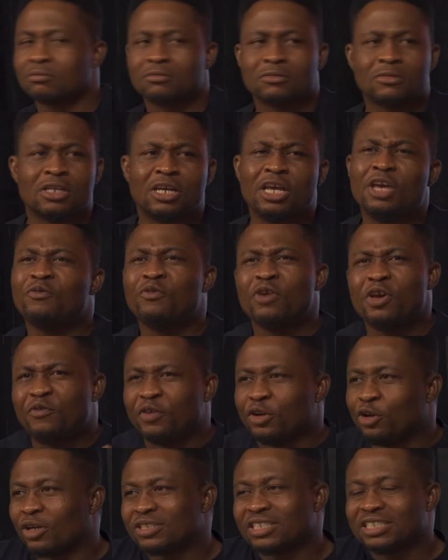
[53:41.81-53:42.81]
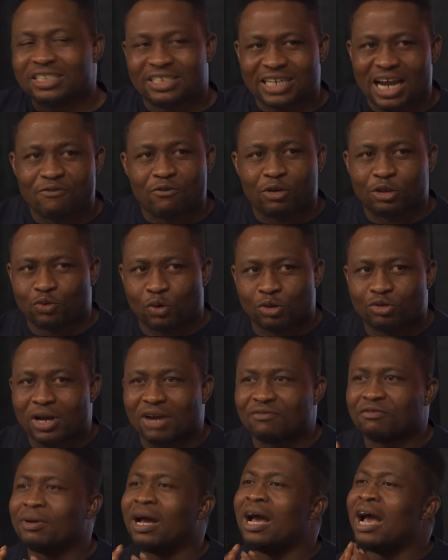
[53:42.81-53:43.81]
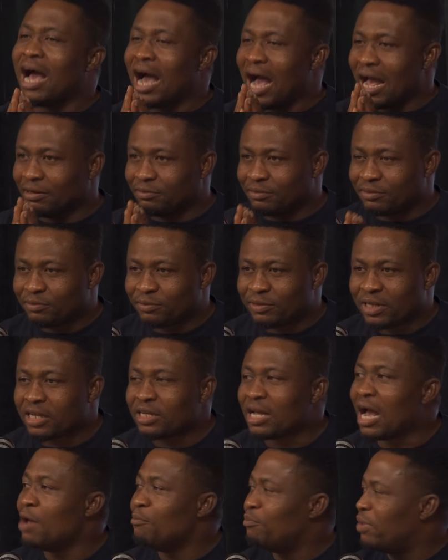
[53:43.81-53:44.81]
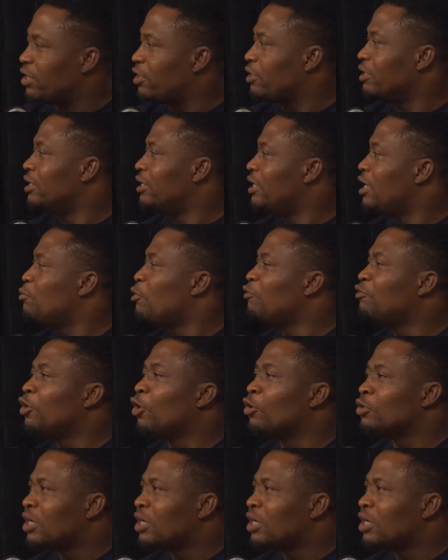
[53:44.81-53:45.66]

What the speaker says: even if it doesn't jive with what you have in mind, I beg you in the name of the Lord,